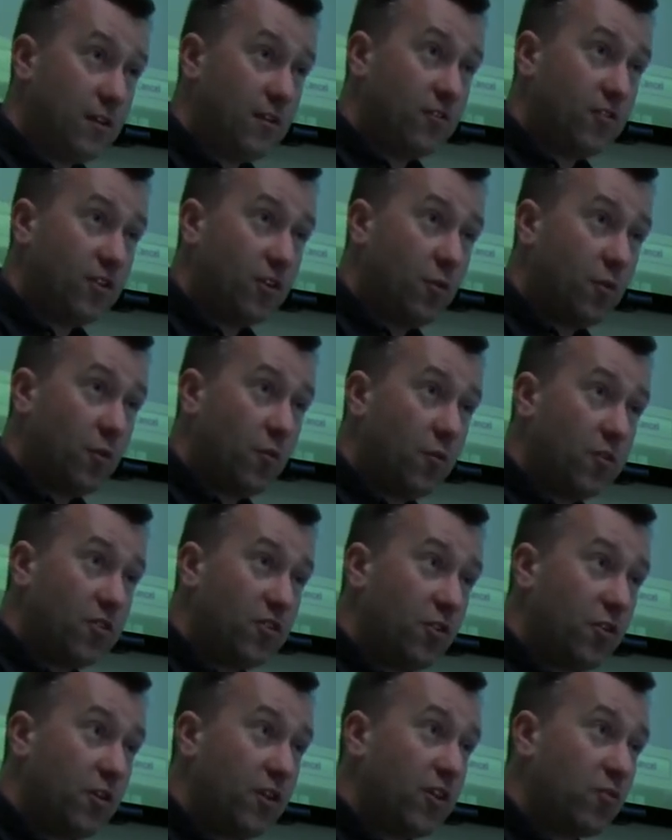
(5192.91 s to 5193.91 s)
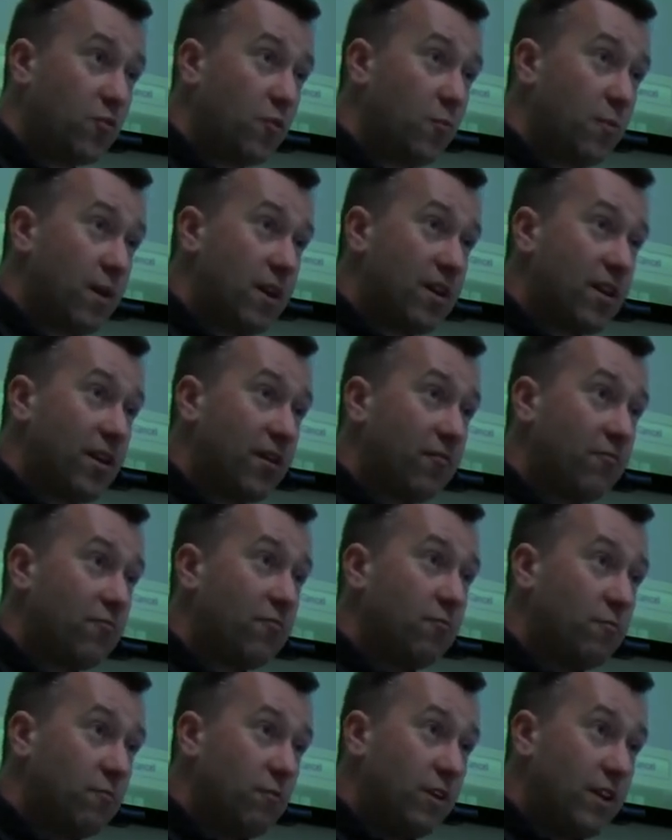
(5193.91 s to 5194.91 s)
So what we're doing is we're making
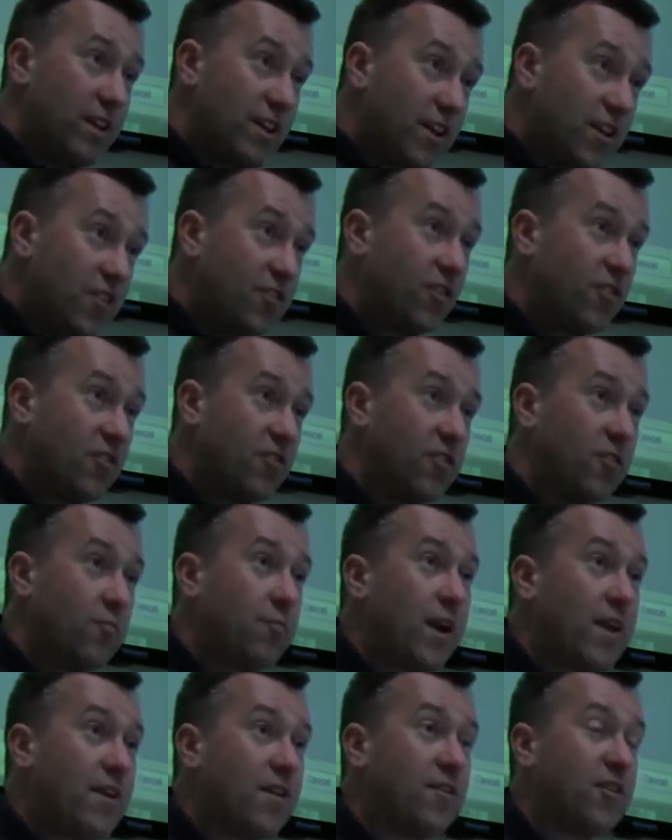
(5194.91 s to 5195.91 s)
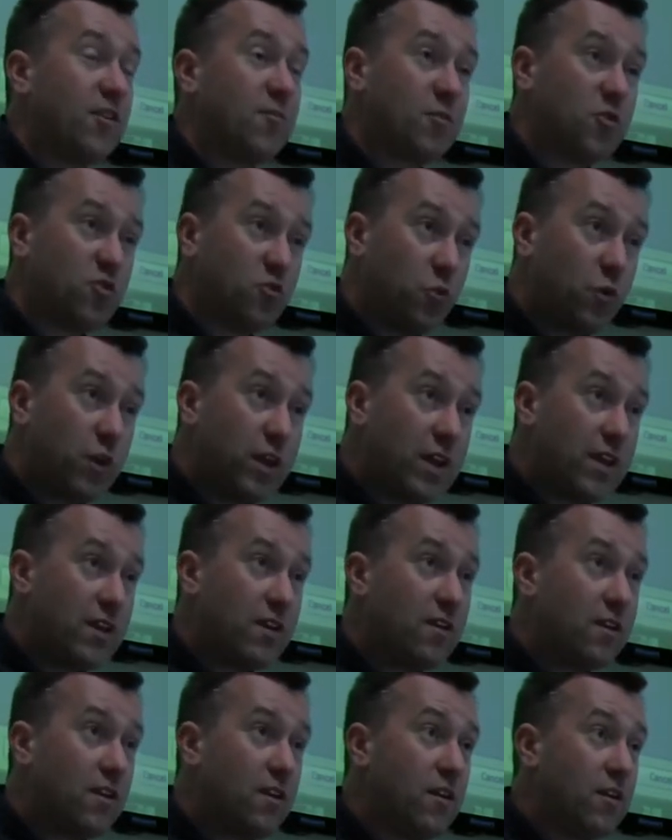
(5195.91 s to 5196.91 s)
linkages and dependencies
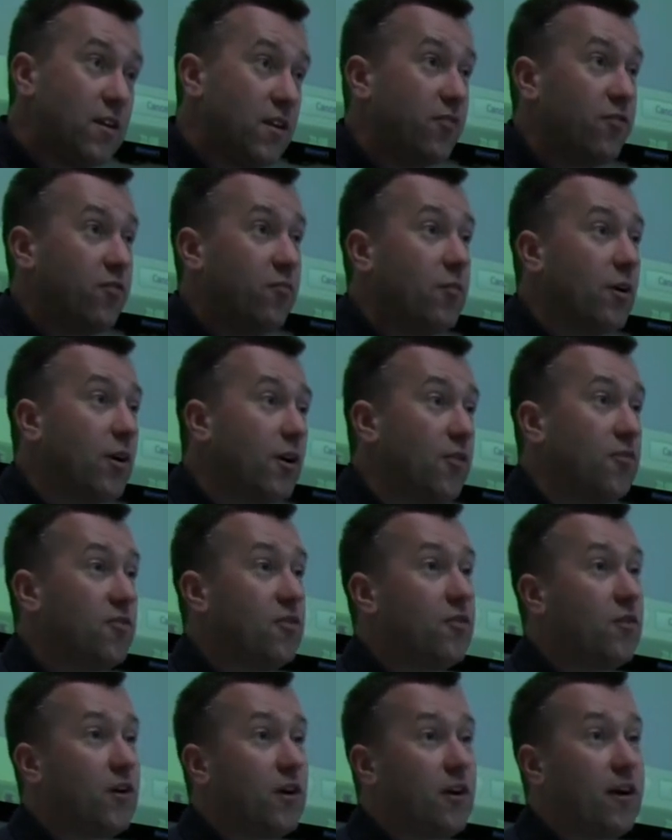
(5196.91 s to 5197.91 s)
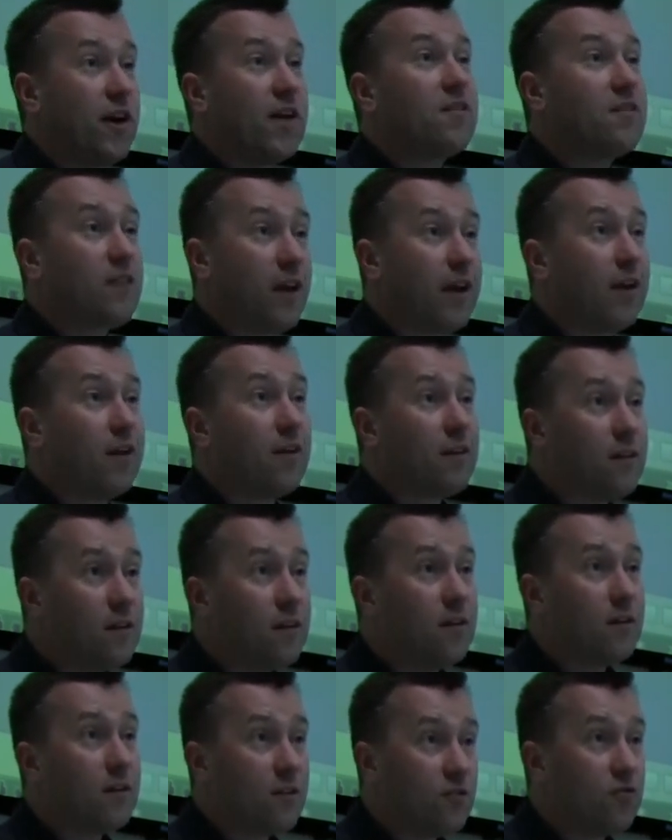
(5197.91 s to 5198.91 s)
between different parts of our asset
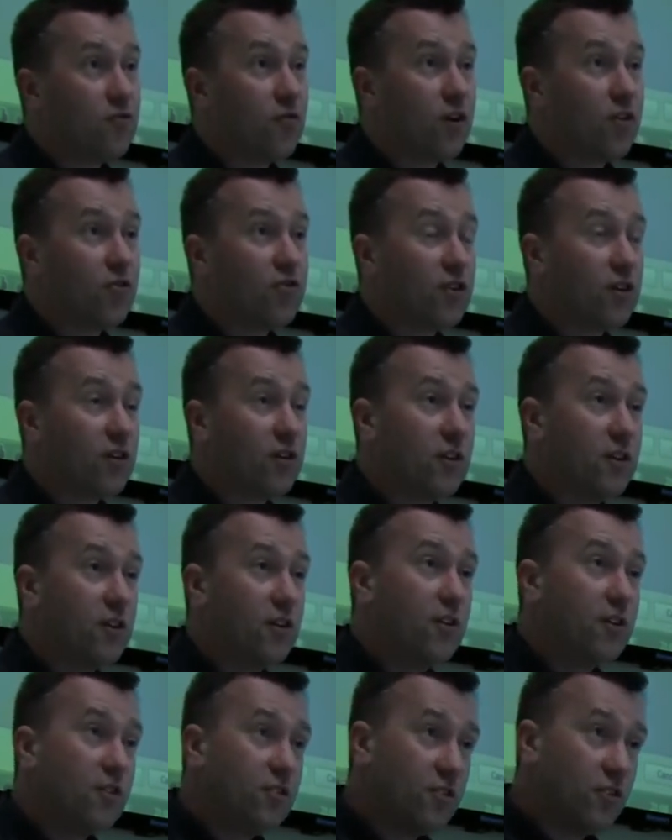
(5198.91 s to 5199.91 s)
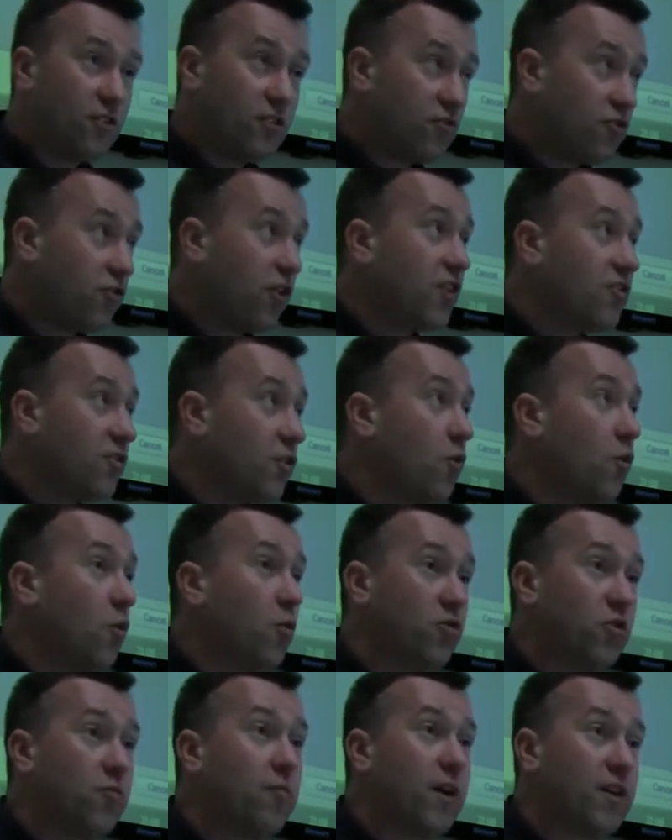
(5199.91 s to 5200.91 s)
structure to try to
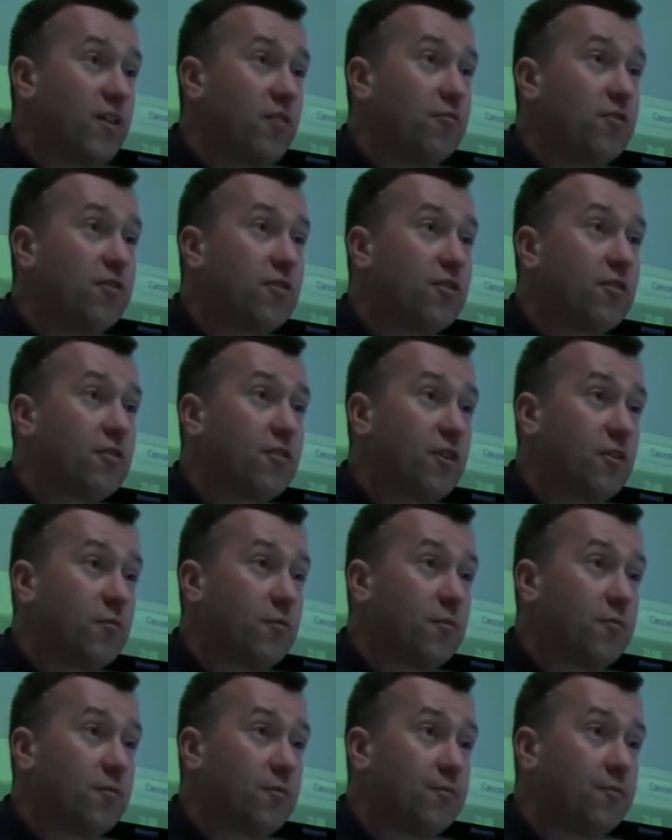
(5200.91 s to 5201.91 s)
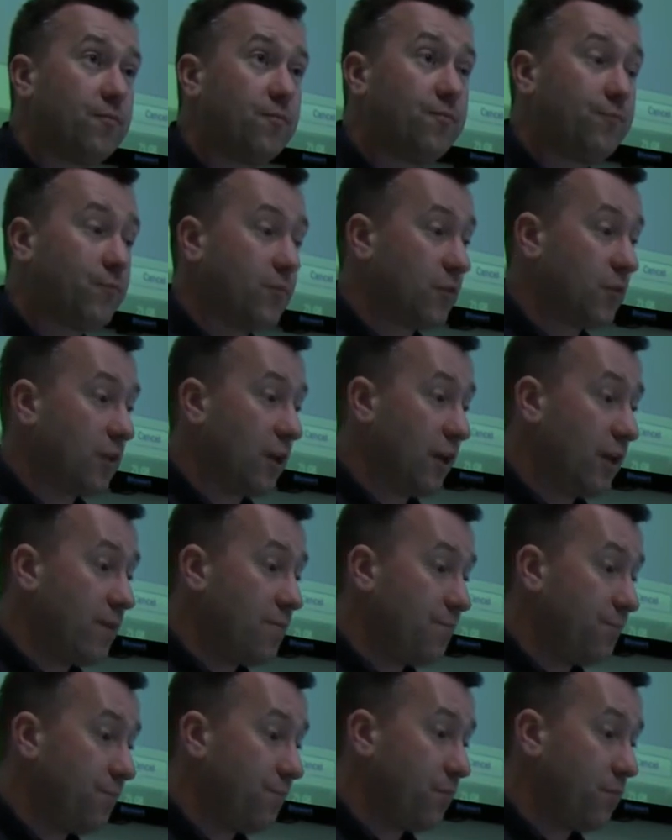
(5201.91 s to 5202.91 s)
automate the risk assessment. Okay?
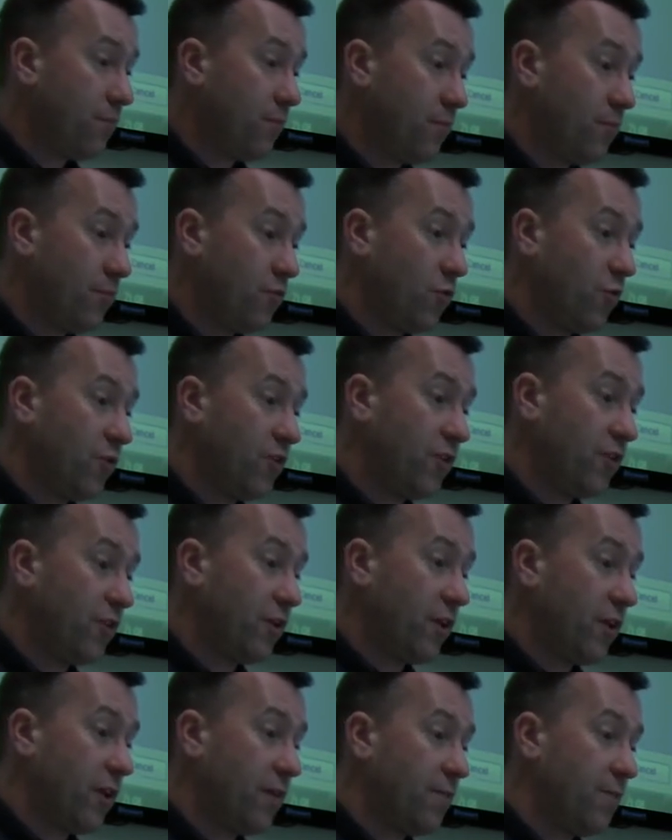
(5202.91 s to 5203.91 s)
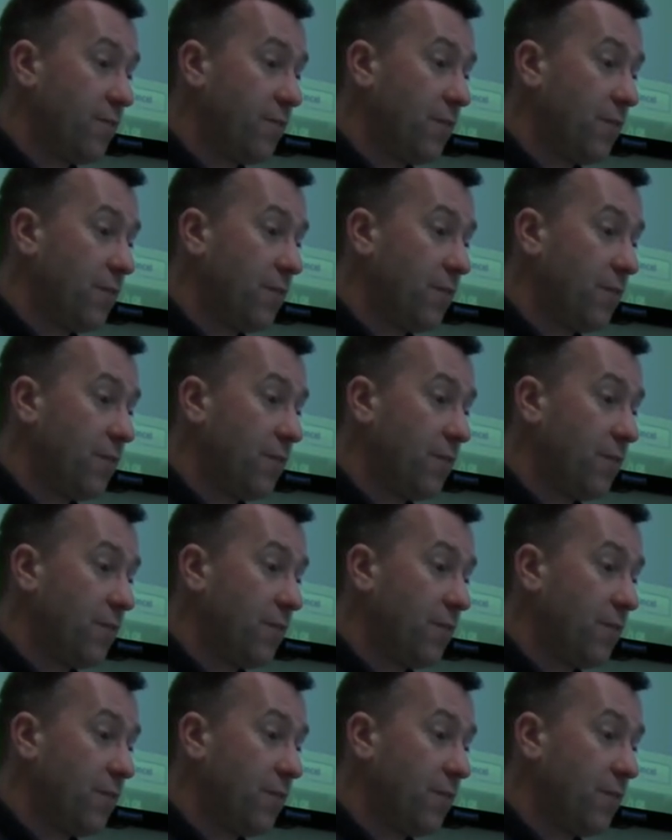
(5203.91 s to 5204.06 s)
That's what we're doing here.